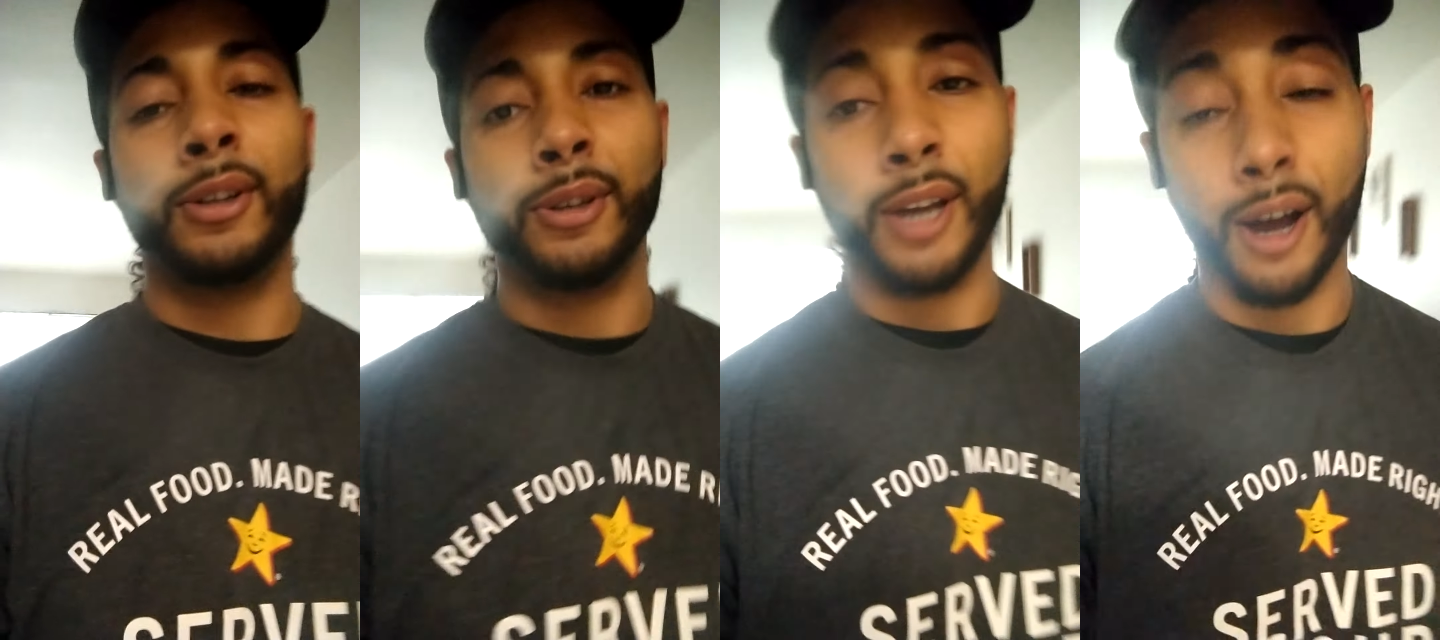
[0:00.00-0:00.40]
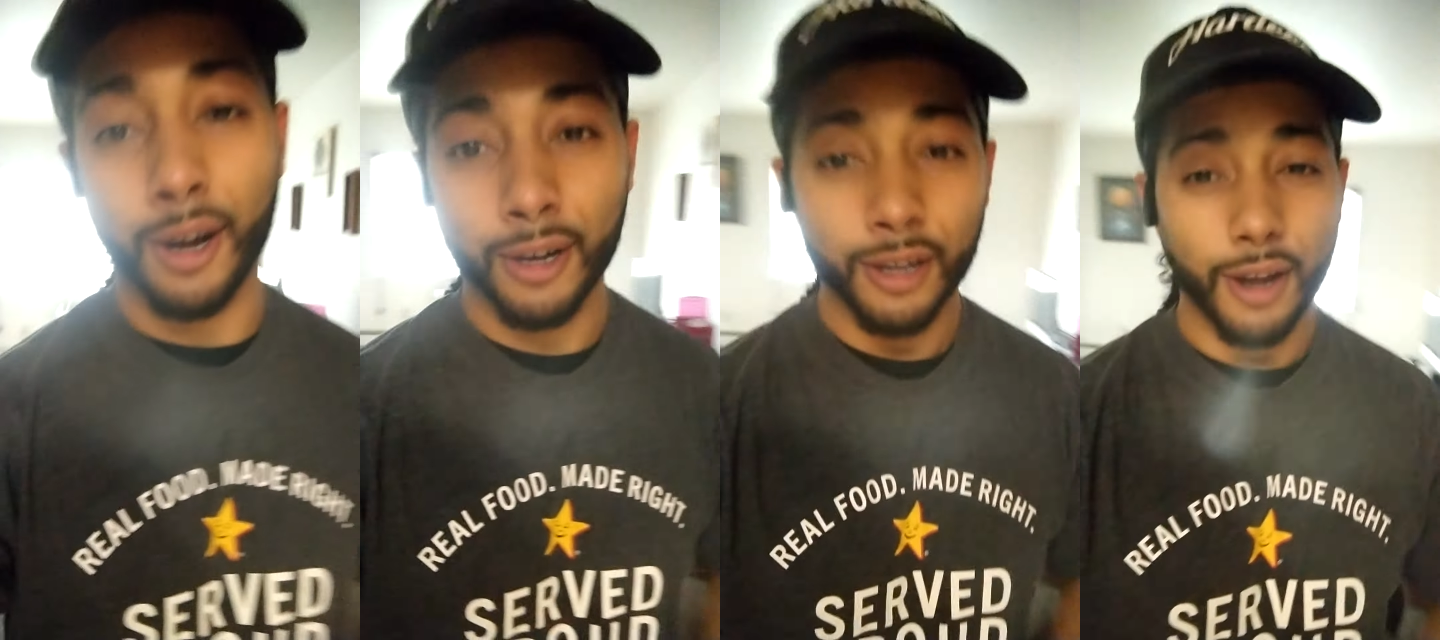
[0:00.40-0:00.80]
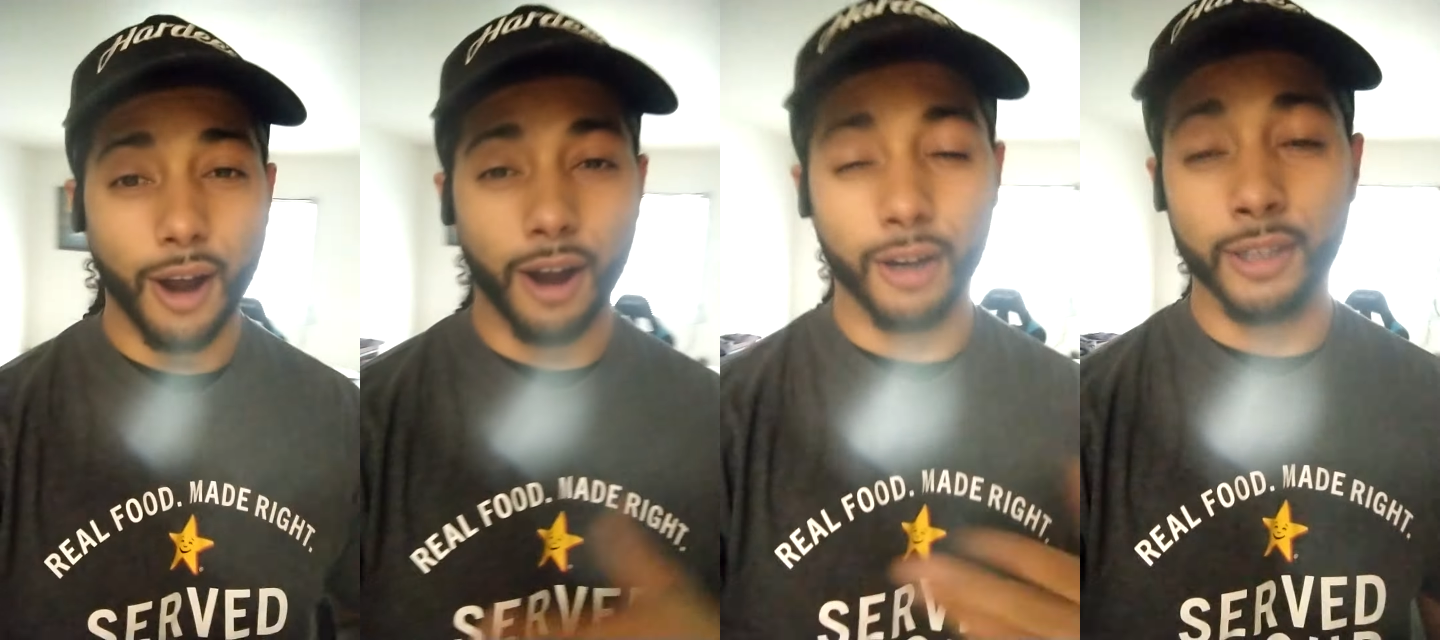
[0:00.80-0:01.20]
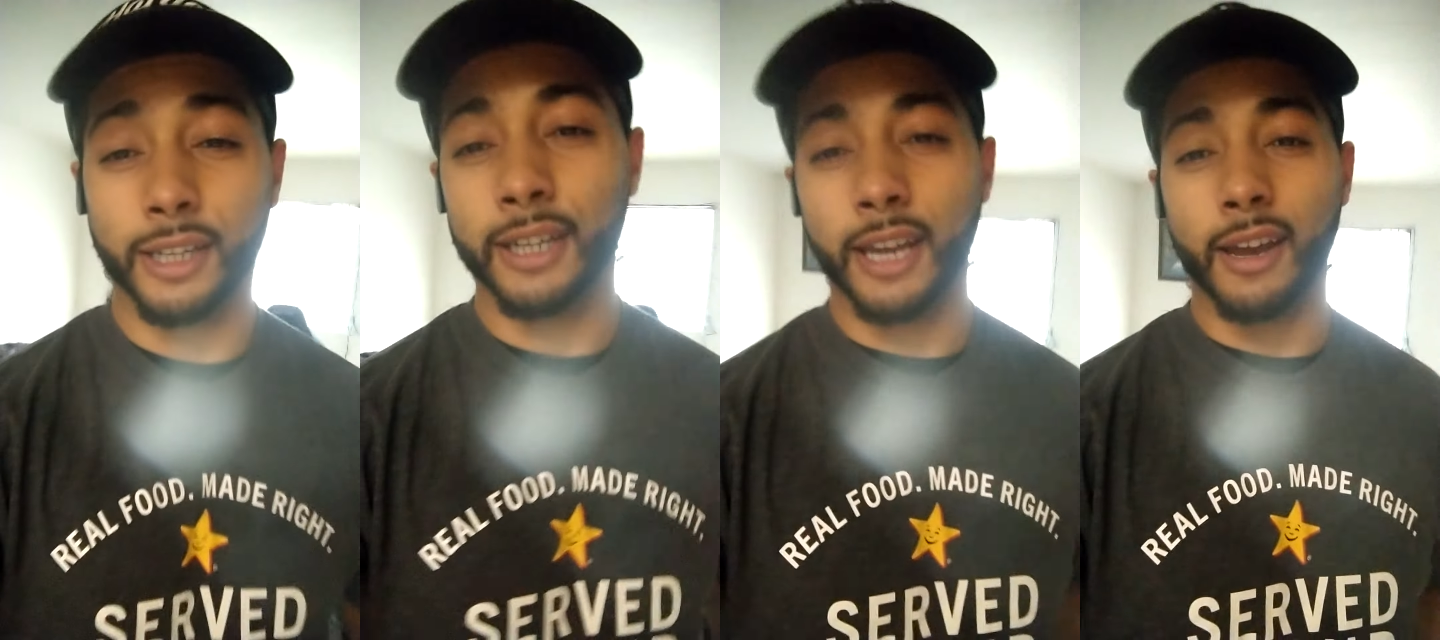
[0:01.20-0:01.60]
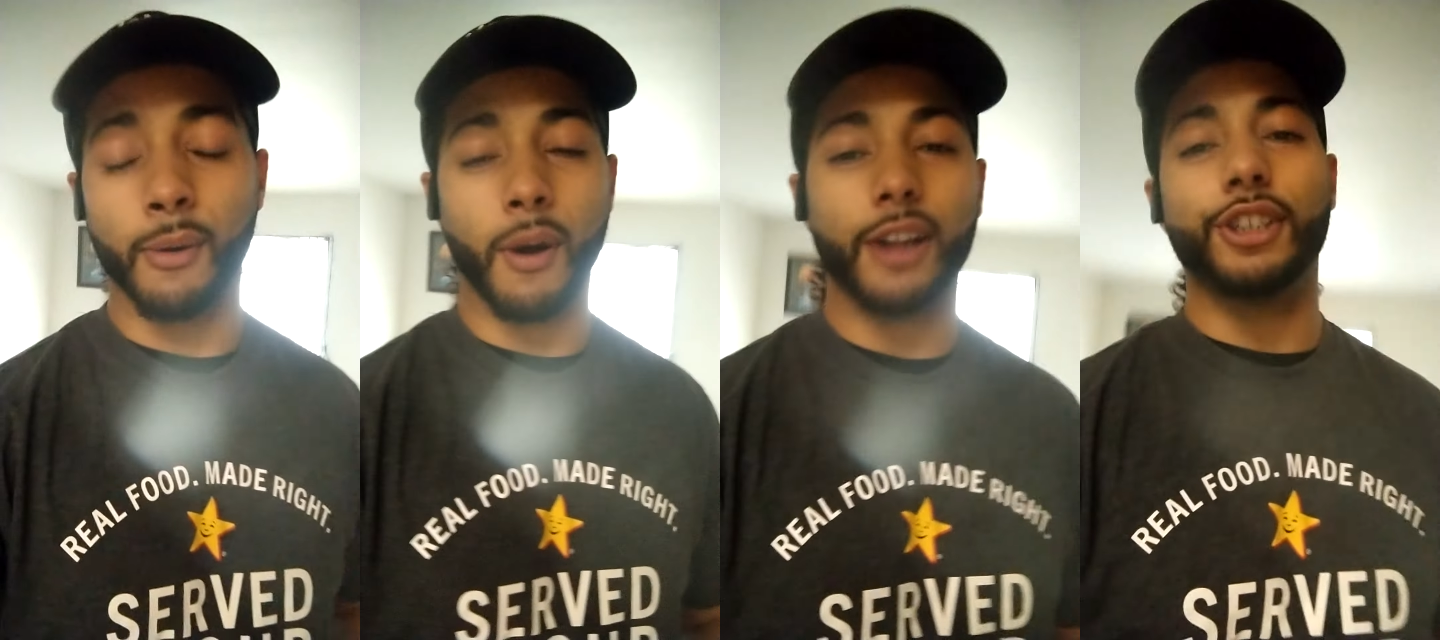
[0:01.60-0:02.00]
who y'all are looking at
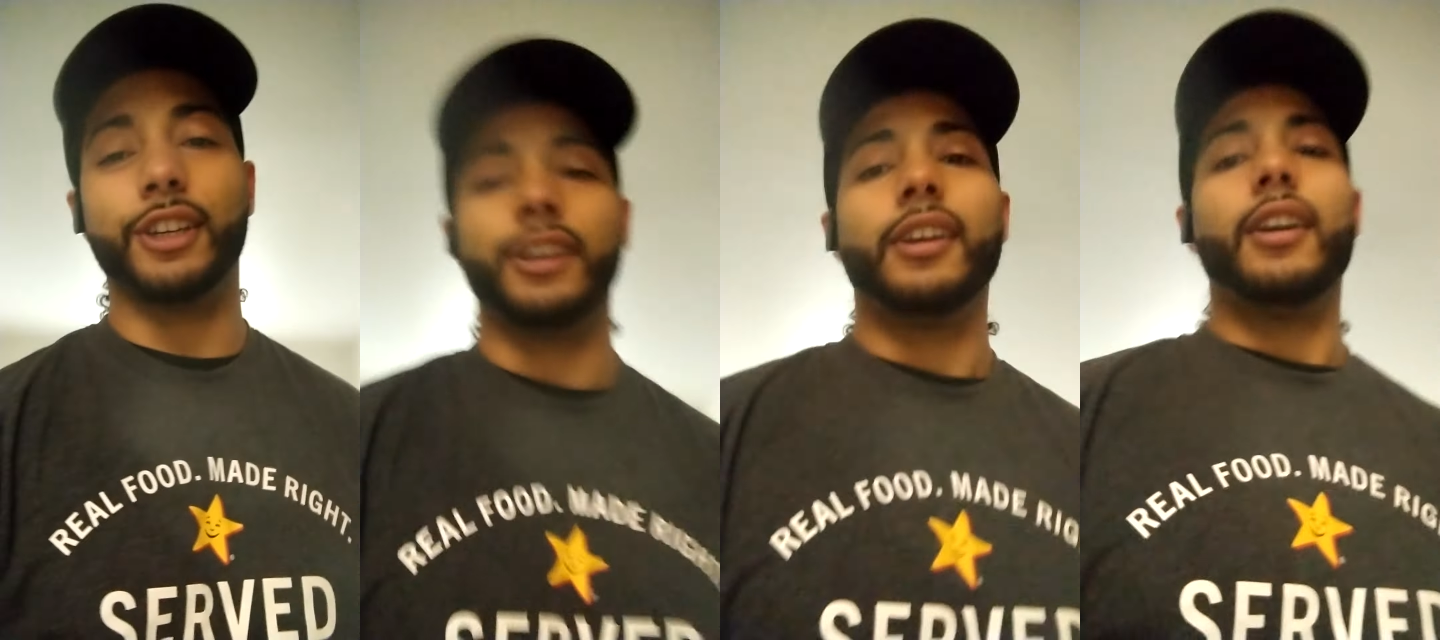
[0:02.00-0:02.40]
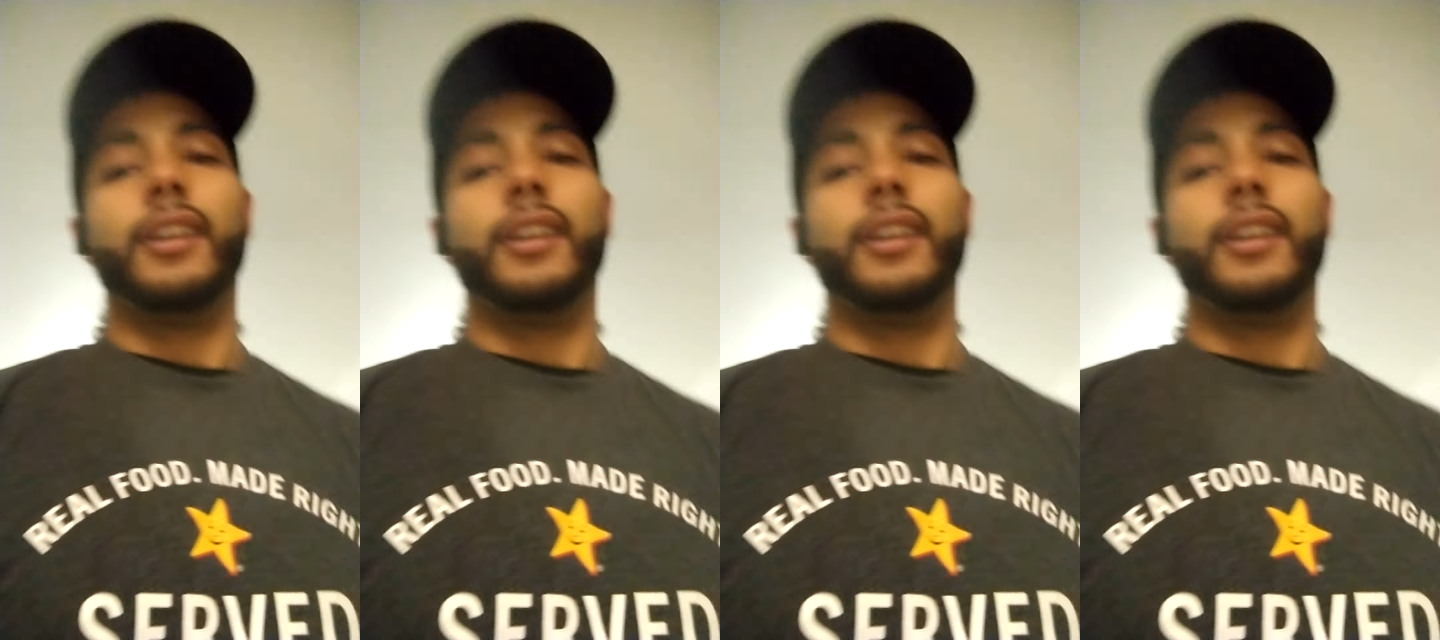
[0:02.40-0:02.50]
and watching.